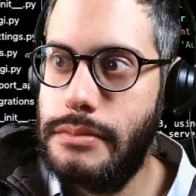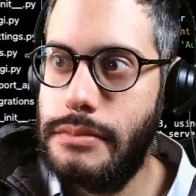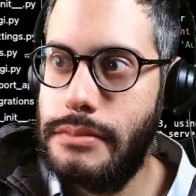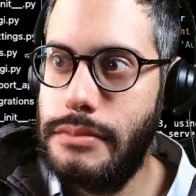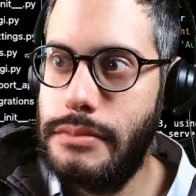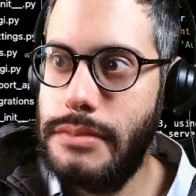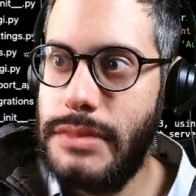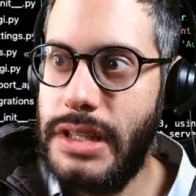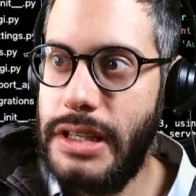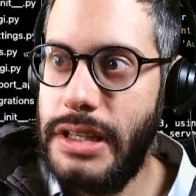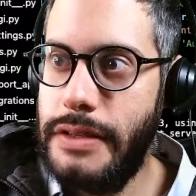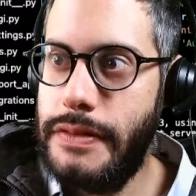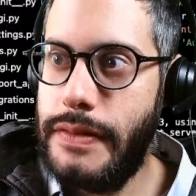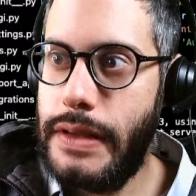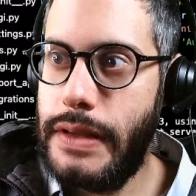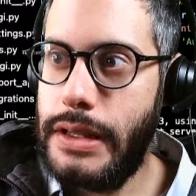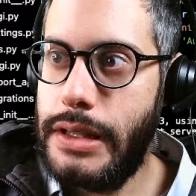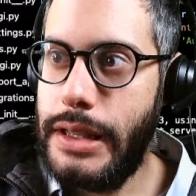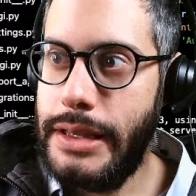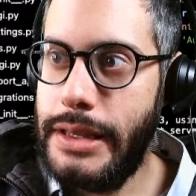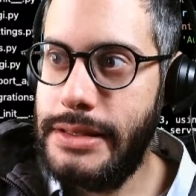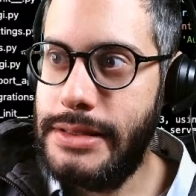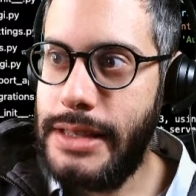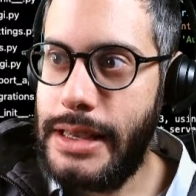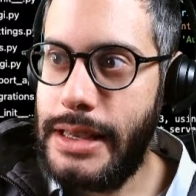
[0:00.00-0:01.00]
default
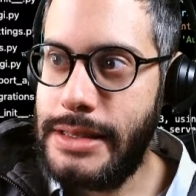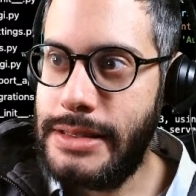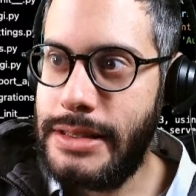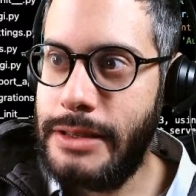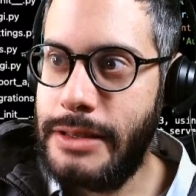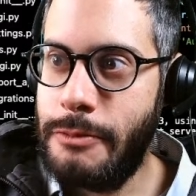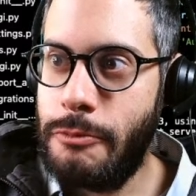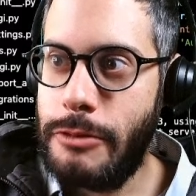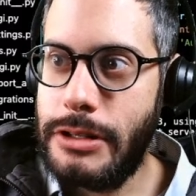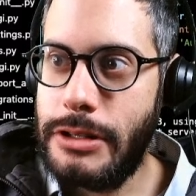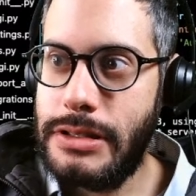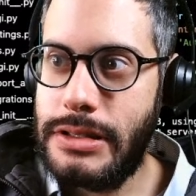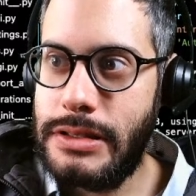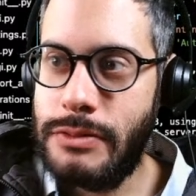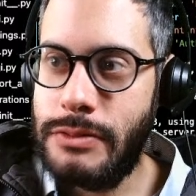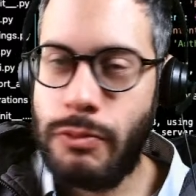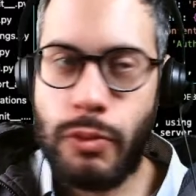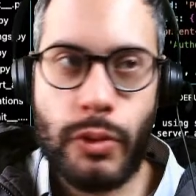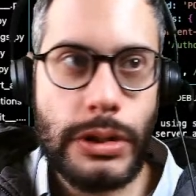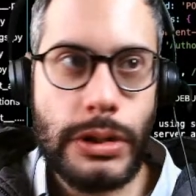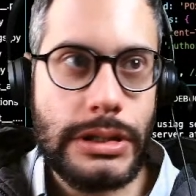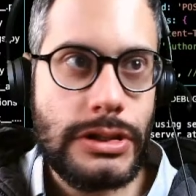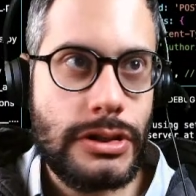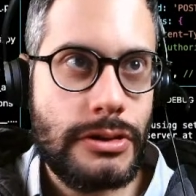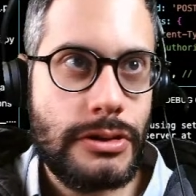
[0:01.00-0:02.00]
is asking, what is this
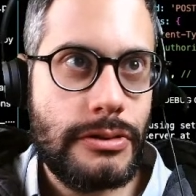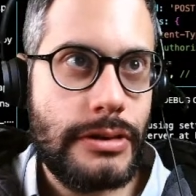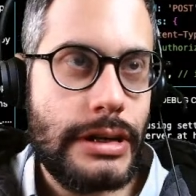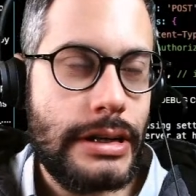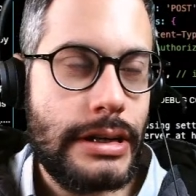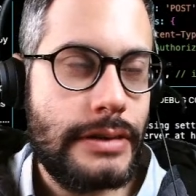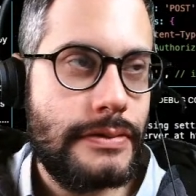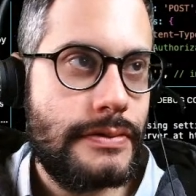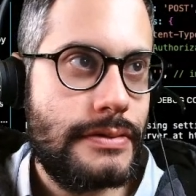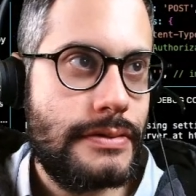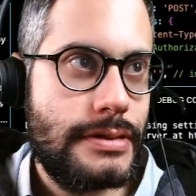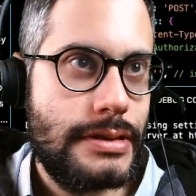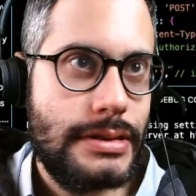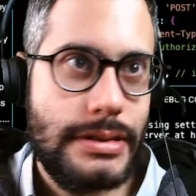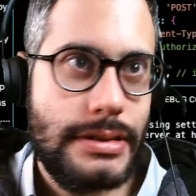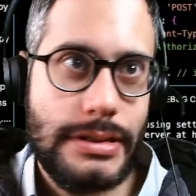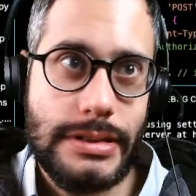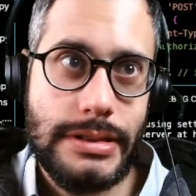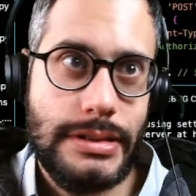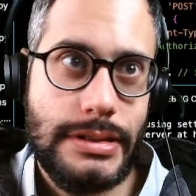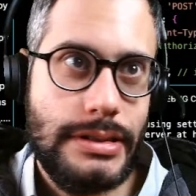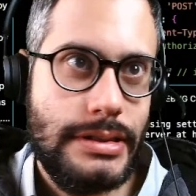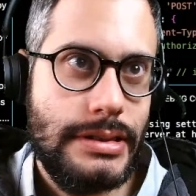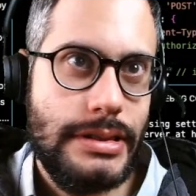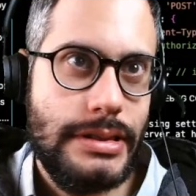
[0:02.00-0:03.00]
witchcraft?
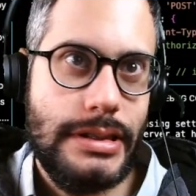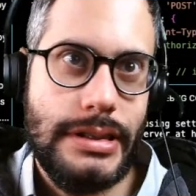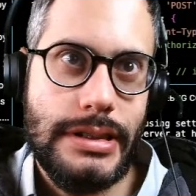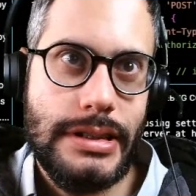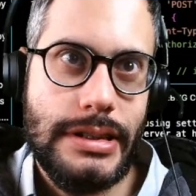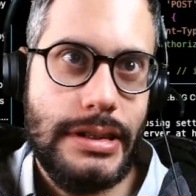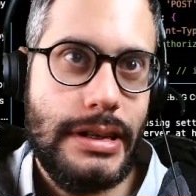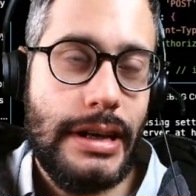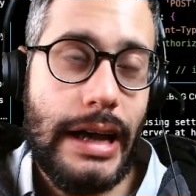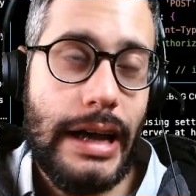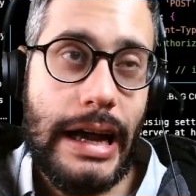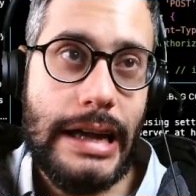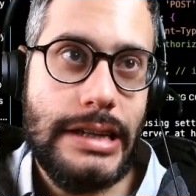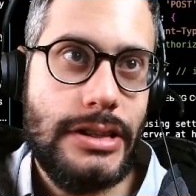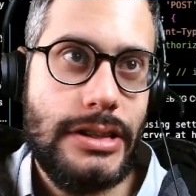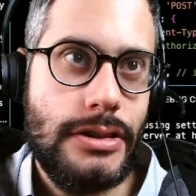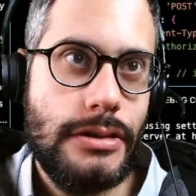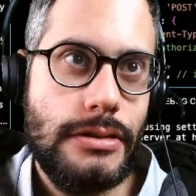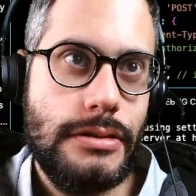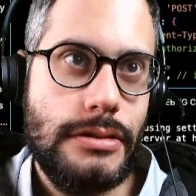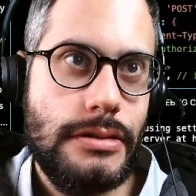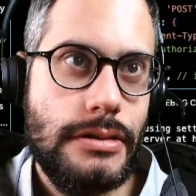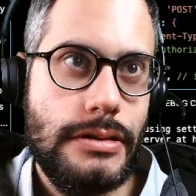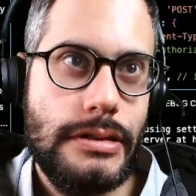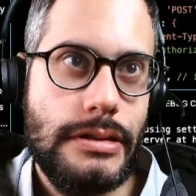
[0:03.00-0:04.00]
I
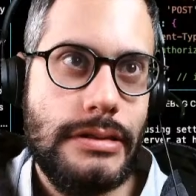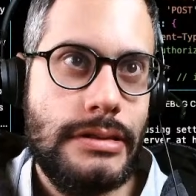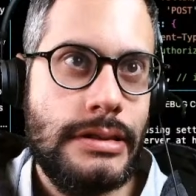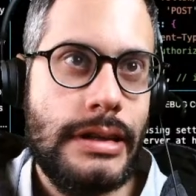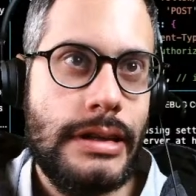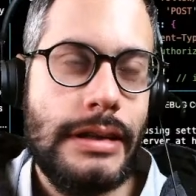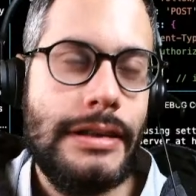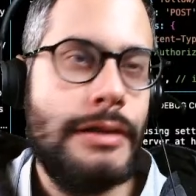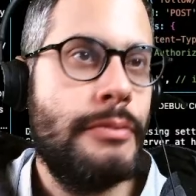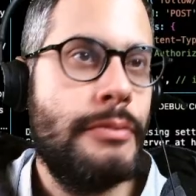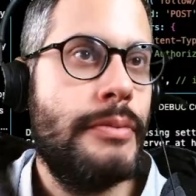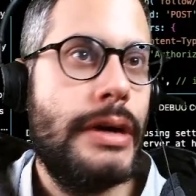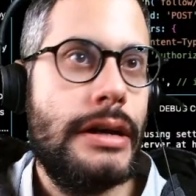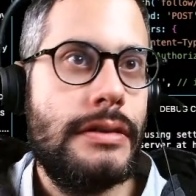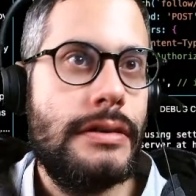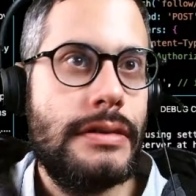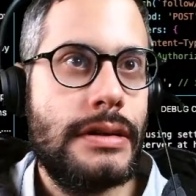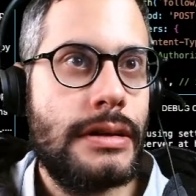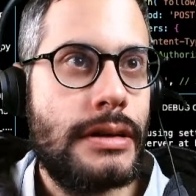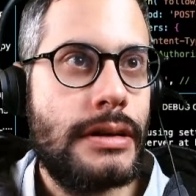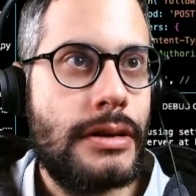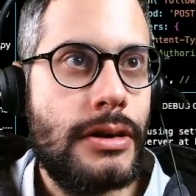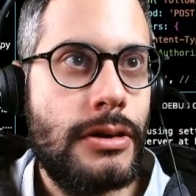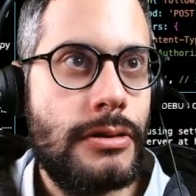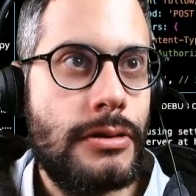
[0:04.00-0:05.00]
told you, there's nothing better than
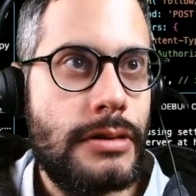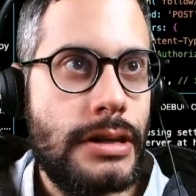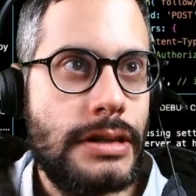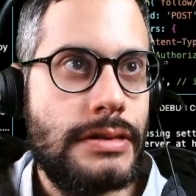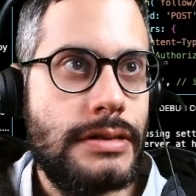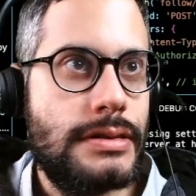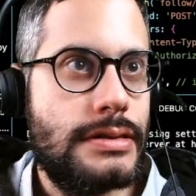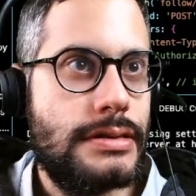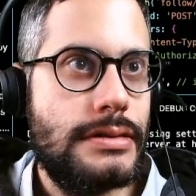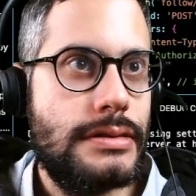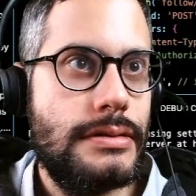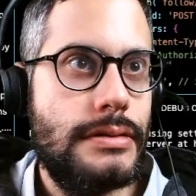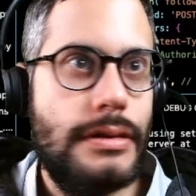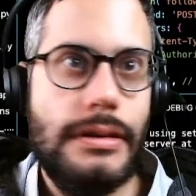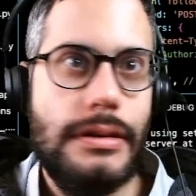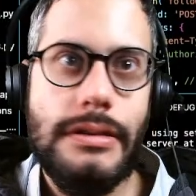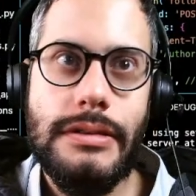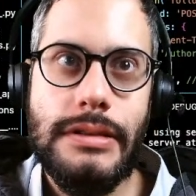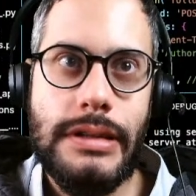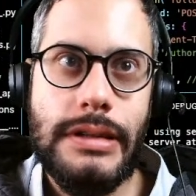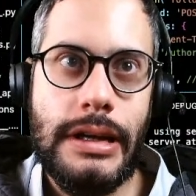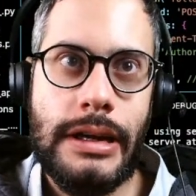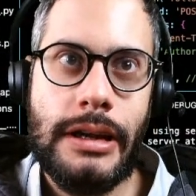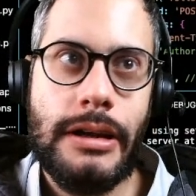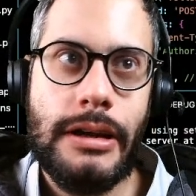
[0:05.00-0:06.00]

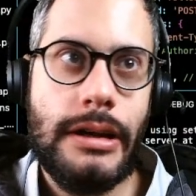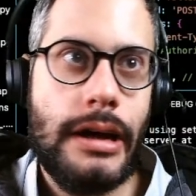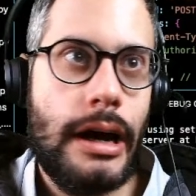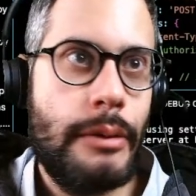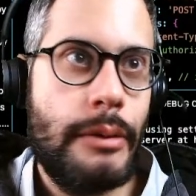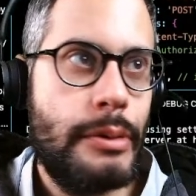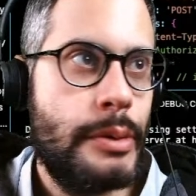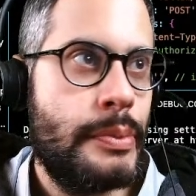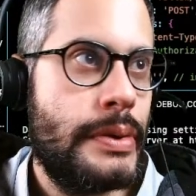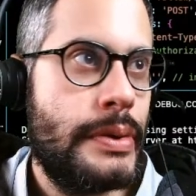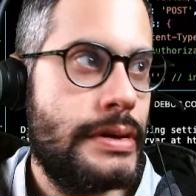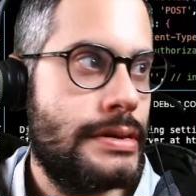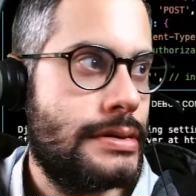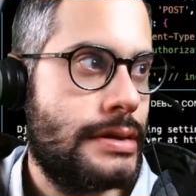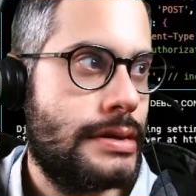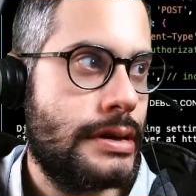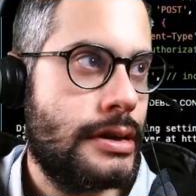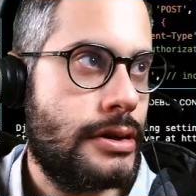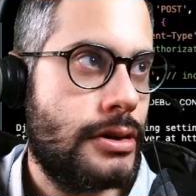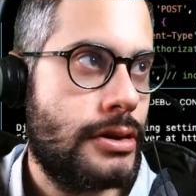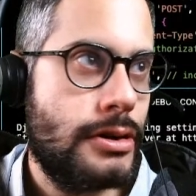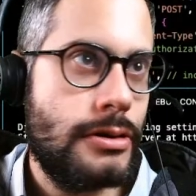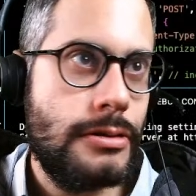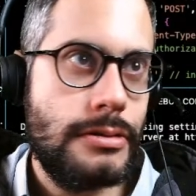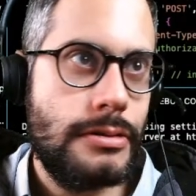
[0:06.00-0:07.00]
than copy pasting
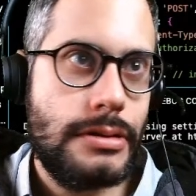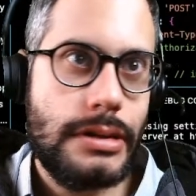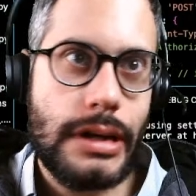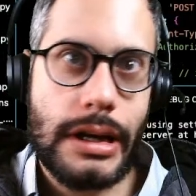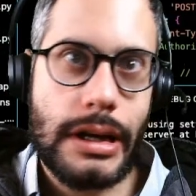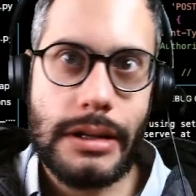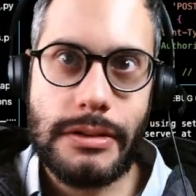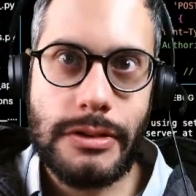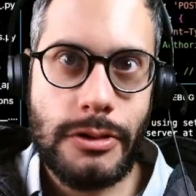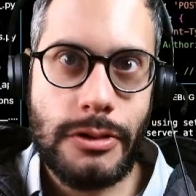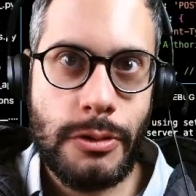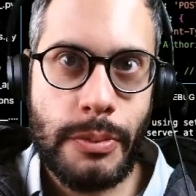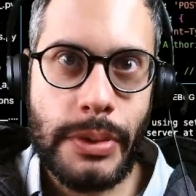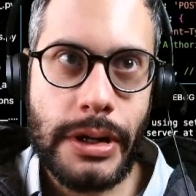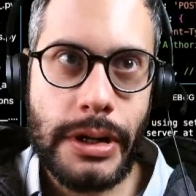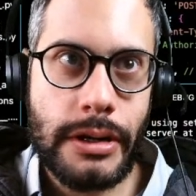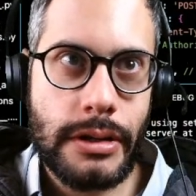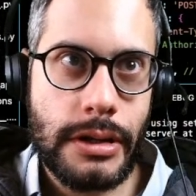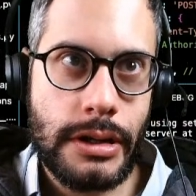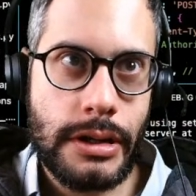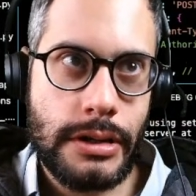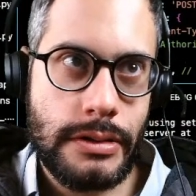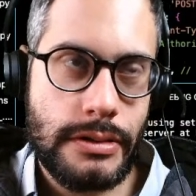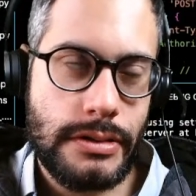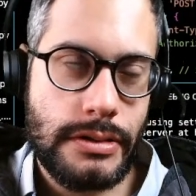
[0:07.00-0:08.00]
code that you barely
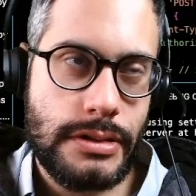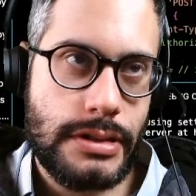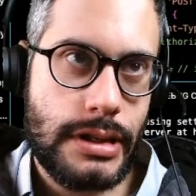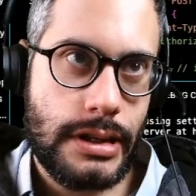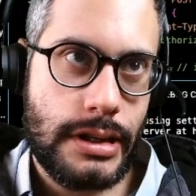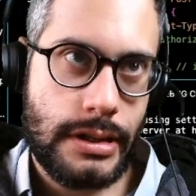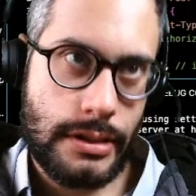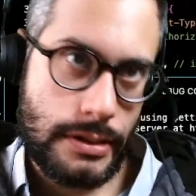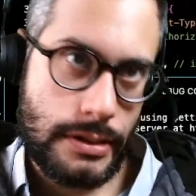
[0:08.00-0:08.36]
understand,